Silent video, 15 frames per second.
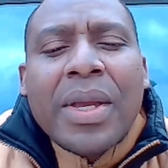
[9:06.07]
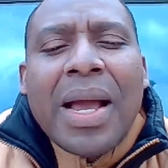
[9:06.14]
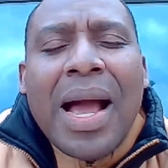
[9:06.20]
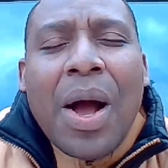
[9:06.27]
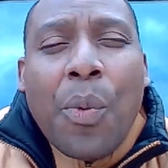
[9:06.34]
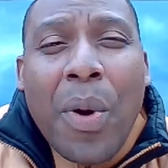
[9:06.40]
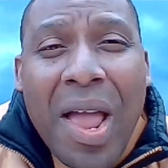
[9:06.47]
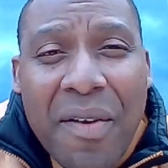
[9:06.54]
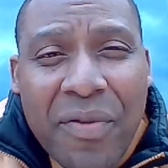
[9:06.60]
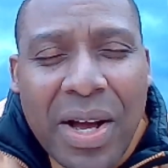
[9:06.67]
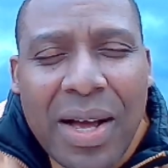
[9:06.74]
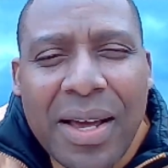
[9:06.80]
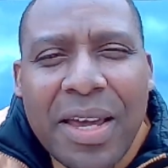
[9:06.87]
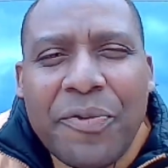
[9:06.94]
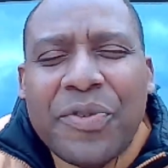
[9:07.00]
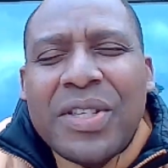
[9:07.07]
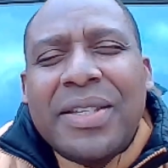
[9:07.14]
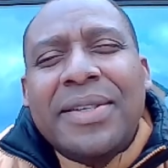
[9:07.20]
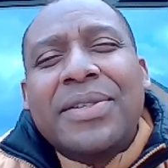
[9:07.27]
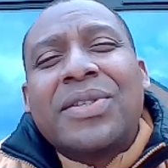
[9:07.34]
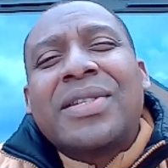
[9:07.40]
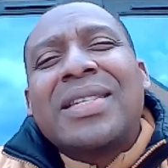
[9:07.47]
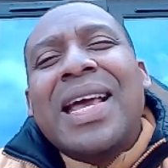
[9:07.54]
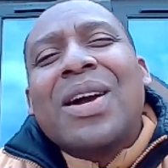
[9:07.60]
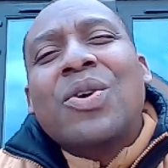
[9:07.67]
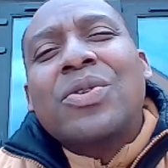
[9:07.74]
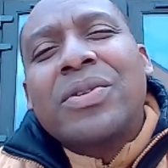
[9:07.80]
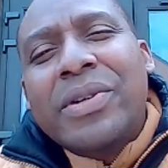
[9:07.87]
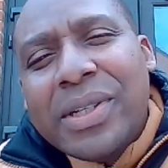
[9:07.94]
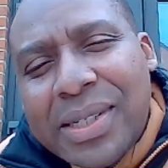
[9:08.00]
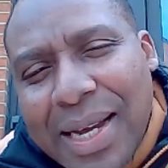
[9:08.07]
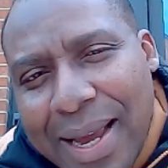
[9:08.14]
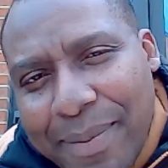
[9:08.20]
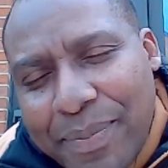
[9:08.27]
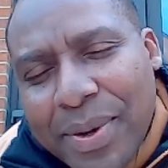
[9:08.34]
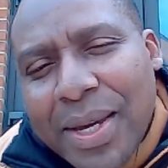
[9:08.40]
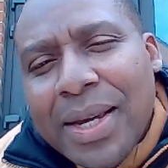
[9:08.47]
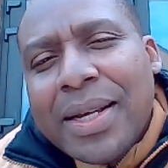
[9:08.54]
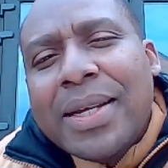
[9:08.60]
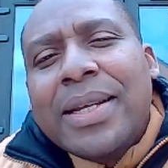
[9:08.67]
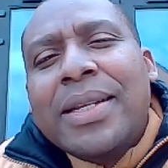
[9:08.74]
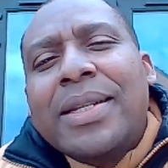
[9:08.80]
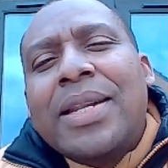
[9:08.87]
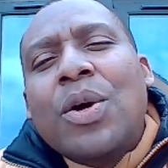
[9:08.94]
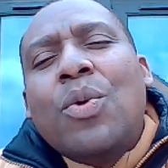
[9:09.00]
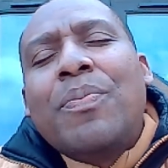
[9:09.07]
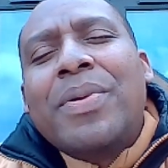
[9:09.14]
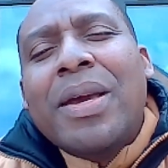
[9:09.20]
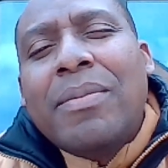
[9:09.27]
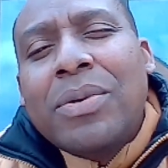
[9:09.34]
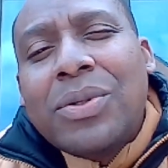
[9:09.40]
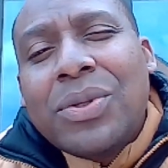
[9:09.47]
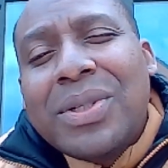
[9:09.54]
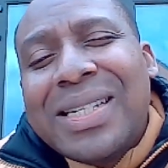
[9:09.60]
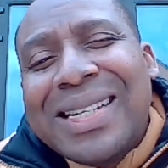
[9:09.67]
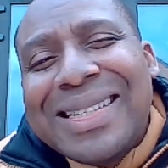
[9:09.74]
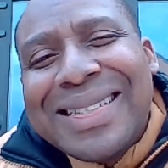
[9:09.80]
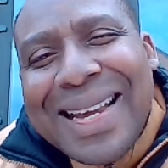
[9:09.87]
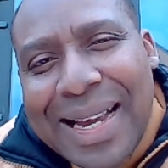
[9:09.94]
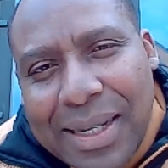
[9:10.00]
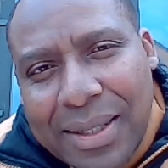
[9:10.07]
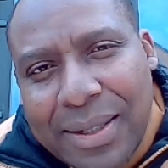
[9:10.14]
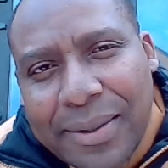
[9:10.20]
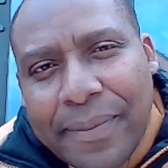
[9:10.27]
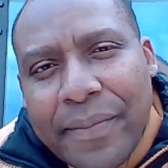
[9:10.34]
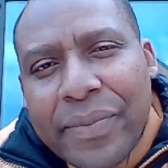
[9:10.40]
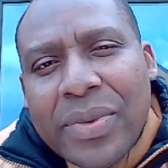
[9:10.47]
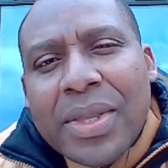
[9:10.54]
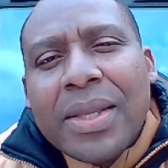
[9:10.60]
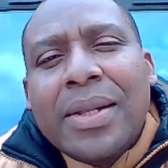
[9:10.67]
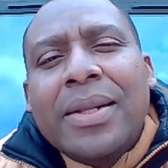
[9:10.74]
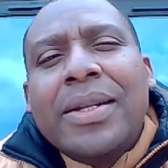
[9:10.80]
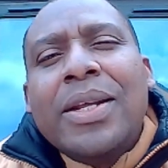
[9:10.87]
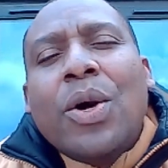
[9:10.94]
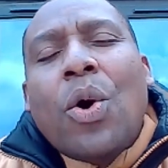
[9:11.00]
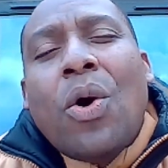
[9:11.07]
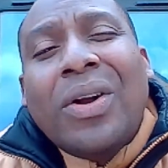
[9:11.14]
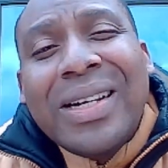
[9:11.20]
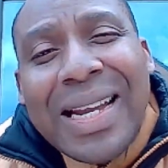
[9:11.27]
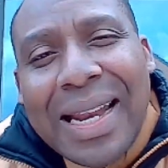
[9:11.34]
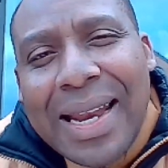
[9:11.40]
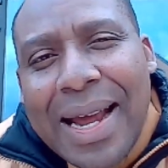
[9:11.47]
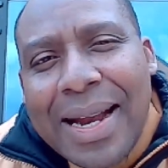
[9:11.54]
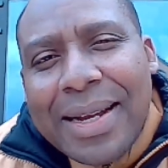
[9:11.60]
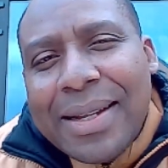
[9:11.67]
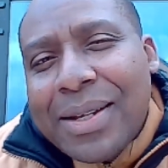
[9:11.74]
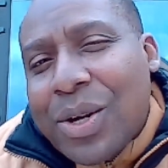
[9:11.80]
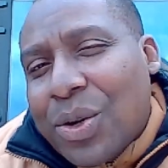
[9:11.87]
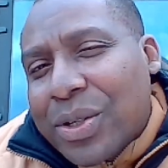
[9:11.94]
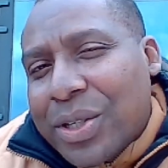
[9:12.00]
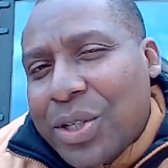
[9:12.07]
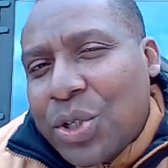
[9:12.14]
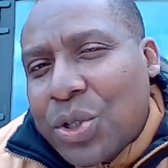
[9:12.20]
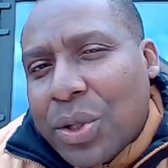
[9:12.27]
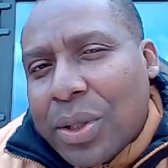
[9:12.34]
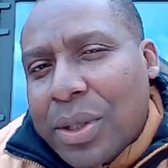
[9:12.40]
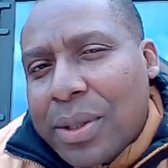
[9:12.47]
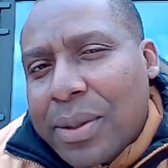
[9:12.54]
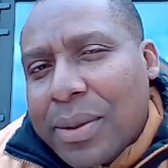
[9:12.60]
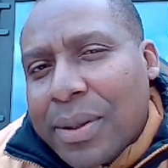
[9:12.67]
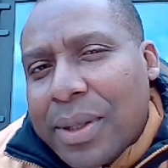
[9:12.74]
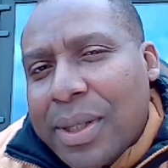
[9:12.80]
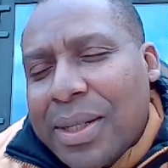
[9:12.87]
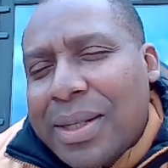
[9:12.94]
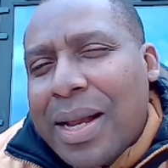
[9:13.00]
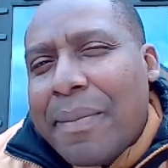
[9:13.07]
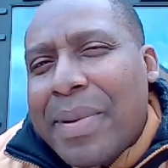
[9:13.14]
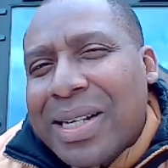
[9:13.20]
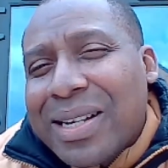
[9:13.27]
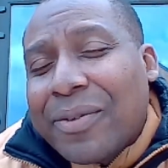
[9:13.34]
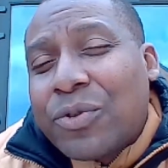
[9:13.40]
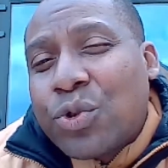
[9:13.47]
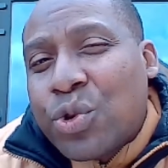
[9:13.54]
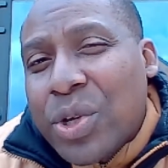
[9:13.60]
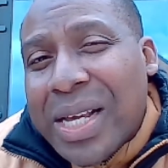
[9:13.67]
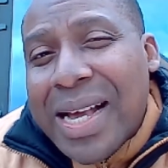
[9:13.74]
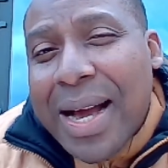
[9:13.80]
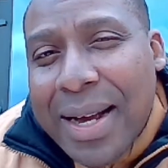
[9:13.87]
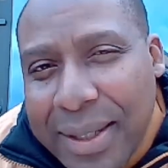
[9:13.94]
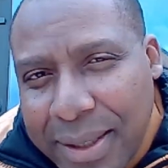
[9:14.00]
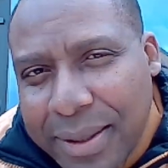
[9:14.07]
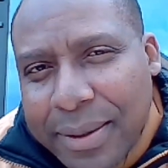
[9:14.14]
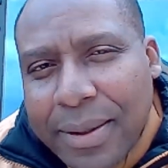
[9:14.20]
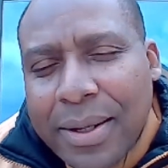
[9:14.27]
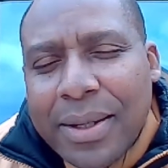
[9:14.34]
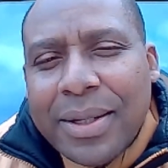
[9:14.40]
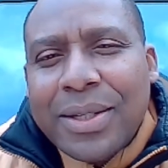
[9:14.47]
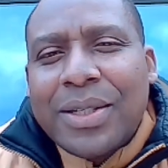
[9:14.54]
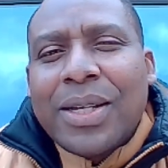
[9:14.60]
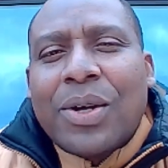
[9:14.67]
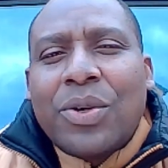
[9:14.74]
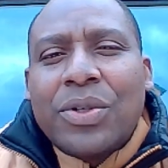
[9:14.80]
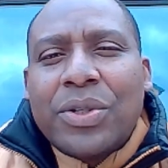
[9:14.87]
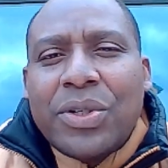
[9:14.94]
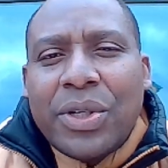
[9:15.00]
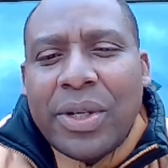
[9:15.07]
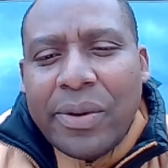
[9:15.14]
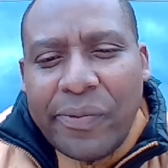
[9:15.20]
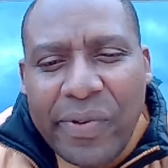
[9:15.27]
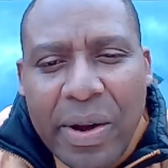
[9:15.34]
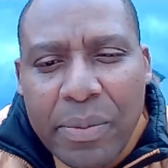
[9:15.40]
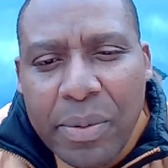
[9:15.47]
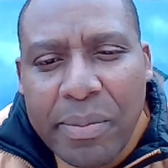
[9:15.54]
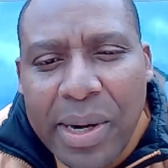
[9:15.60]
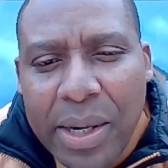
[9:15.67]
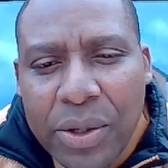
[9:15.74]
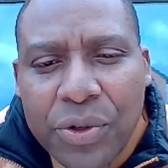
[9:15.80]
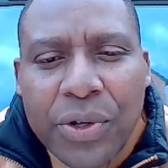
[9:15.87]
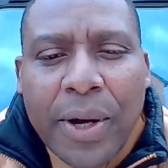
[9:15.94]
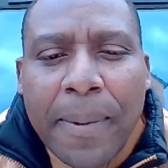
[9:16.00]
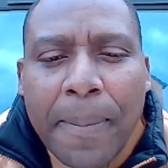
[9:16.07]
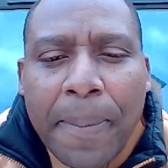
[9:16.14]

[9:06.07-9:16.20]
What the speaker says: However, if it is a secondary type, they will be able to detect the underlying condition that might have triggered the secondary fibromyalgia.